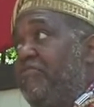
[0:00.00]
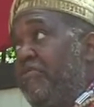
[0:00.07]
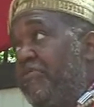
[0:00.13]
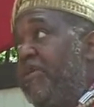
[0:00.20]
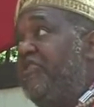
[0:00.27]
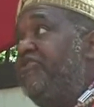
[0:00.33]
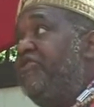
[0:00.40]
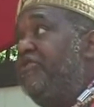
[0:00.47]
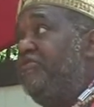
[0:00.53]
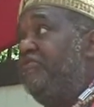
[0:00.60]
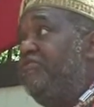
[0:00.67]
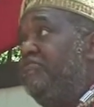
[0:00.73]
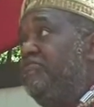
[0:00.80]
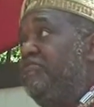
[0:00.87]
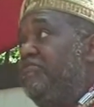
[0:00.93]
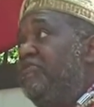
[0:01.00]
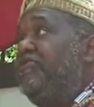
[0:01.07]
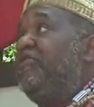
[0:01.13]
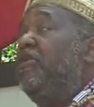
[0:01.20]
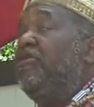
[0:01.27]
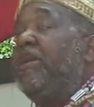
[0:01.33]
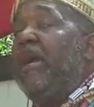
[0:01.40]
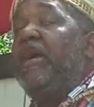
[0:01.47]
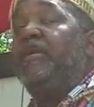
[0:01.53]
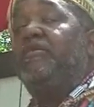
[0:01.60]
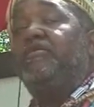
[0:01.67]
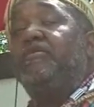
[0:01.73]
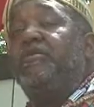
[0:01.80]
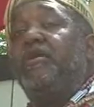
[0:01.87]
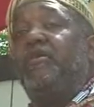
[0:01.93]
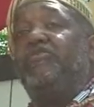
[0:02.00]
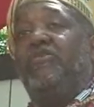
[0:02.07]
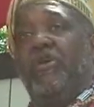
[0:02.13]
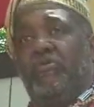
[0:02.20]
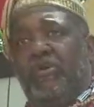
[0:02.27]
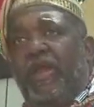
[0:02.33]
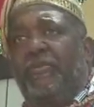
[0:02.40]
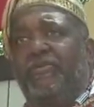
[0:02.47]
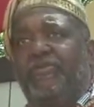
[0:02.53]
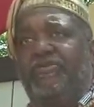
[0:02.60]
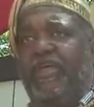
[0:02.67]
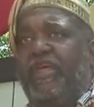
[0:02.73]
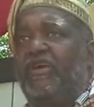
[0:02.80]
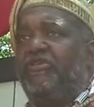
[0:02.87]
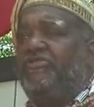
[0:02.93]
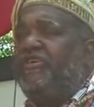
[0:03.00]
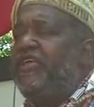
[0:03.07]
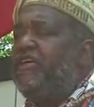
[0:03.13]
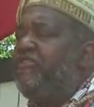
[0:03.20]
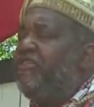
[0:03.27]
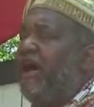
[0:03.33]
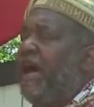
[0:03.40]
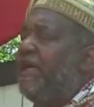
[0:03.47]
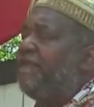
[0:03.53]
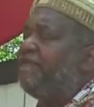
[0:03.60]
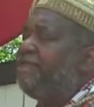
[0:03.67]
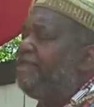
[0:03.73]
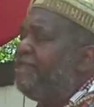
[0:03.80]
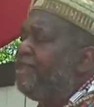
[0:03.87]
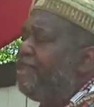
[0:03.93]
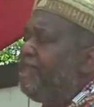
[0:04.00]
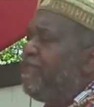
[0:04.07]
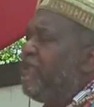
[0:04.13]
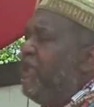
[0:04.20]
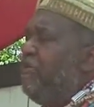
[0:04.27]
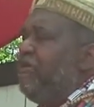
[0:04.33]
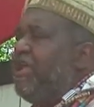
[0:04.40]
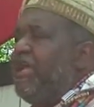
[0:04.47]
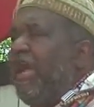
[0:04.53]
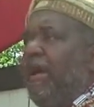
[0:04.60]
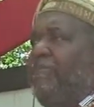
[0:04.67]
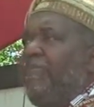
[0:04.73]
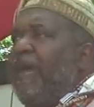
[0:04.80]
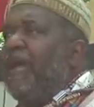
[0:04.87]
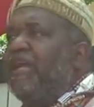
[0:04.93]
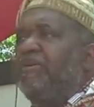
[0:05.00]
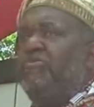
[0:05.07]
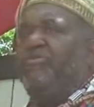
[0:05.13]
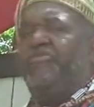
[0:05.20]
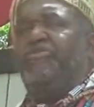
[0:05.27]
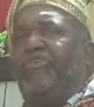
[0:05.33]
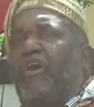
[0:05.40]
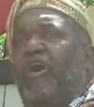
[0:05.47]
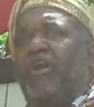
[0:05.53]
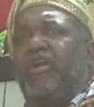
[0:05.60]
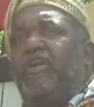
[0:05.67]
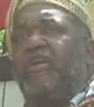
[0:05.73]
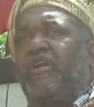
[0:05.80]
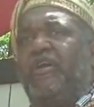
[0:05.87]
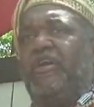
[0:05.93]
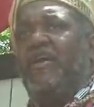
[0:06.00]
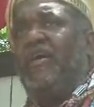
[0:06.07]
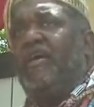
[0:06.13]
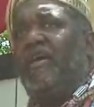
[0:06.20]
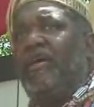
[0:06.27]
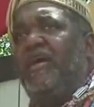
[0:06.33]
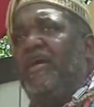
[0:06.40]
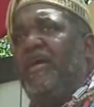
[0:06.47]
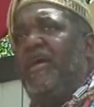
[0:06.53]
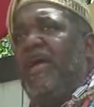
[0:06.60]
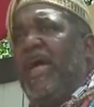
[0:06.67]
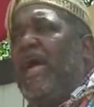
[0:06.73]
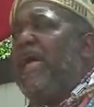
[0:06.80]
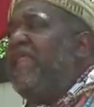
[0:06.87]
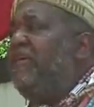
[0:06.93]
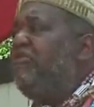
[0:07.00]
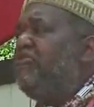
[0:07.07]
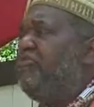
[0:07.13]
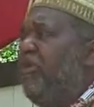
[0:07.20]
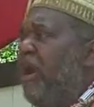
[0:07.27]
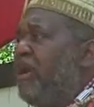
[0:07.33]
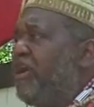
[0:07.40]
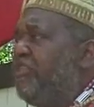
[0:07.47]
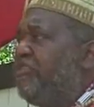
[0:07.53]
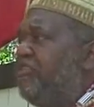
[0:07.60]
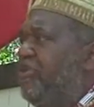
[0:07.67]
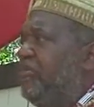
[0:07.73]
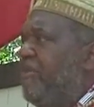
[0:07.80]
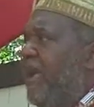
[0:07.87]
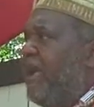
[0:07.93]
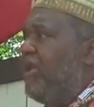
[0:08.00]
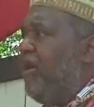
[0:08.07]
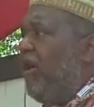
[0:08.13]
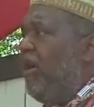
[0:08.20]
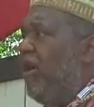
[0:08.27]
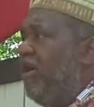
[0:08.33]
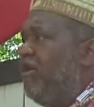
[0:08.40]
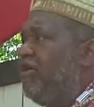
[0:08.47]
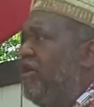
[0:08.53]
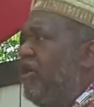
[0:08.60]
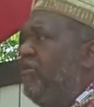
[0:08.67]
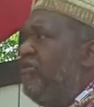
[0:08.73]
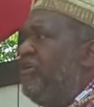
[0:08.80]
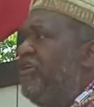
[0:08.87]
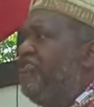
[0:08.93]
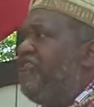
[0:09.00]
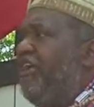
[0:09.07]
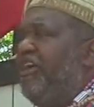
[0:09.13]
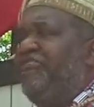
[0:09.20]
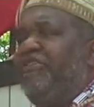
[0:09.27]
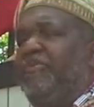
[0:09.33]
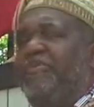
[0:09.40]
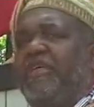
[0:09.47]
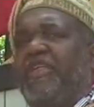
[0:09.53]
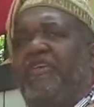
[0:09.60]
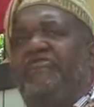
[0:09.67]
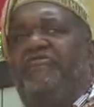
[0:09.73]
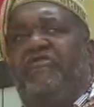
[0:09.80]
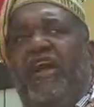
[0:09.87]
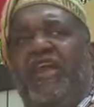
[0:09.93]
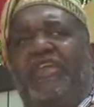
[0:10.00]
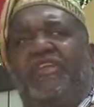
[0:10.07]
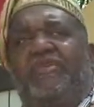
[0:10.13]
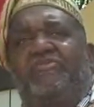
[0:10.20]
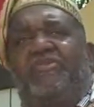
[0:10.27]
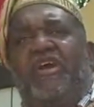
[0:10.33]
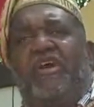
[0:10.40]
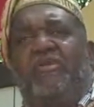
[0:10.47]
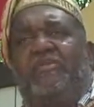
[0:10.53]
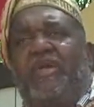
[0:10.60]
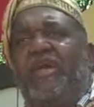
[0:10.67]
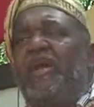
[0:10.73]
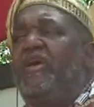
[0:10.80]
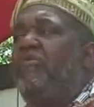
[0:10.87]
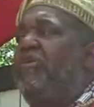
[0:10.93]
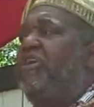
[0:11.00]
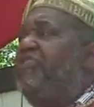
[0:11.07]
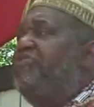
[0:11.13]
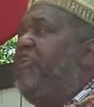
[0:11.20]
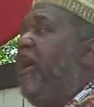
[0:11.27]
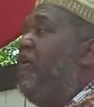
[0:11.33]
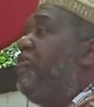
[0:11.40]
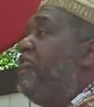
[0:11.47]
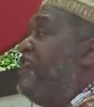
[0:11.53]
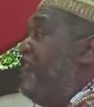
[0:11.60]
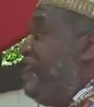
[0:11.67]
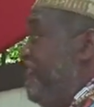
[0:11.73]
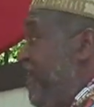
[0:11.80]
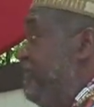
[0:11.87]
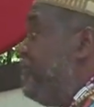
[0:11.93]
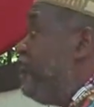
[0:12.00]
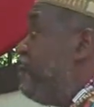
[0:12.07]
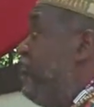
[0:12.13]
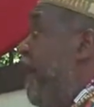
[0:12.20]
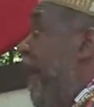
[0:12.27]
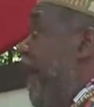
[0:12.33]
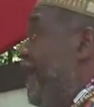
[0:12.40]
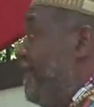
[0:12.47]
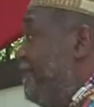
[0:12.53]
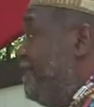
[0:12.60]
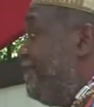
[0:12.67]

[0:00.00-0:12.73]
permission. It's okay. So he went up into the hills and he thought. And when he got back, it was dark. And he was walking through the main hall when he saw something that frightened him terribly. What he saw was a demon rat.